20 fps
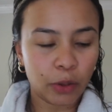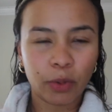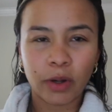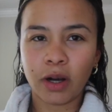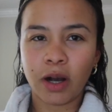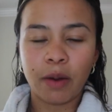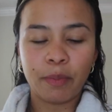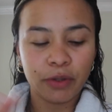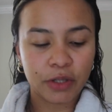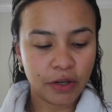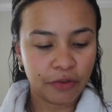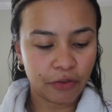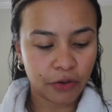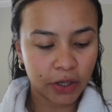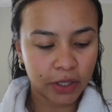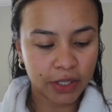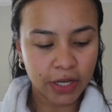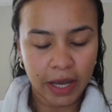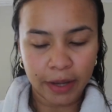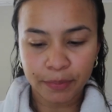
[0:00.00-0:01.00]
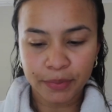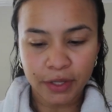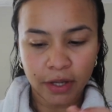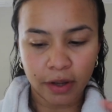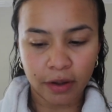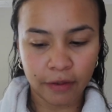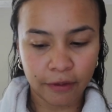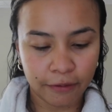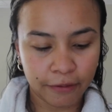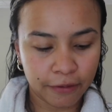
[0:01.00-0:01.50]
There were a couple different types
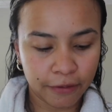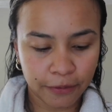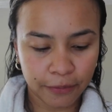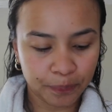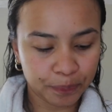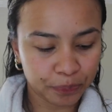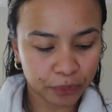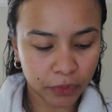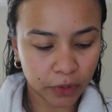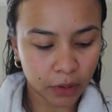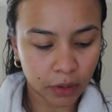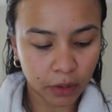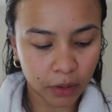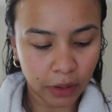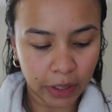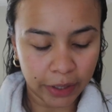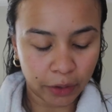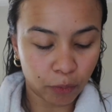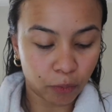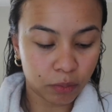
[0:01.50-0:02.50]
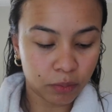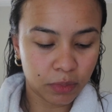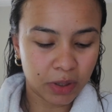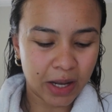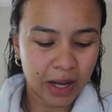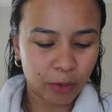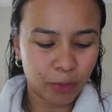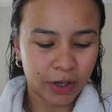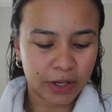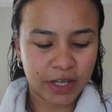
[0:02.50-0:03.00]
of, like,
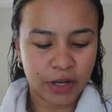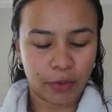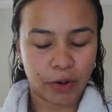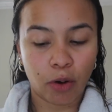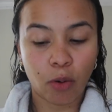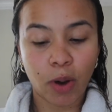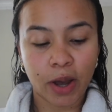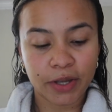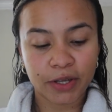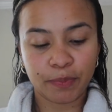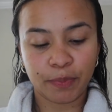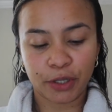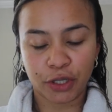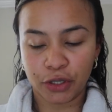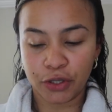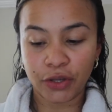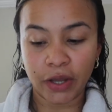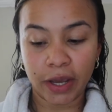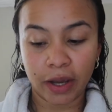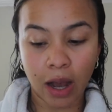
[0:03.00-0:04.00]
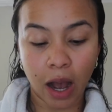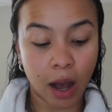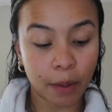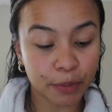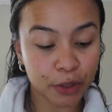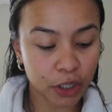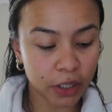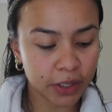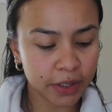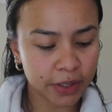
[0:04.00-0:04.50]
I don't want to say requests, but just like
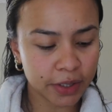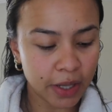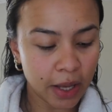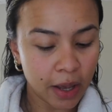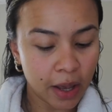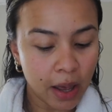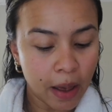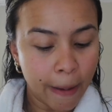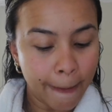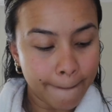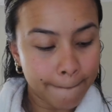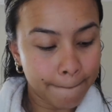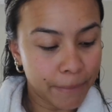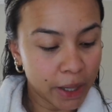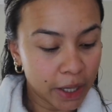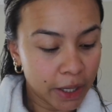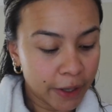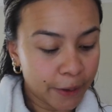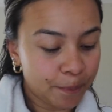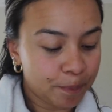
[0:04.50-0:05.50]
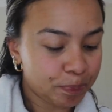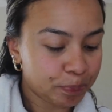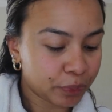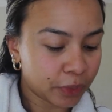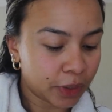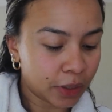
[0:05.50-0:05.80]
options. But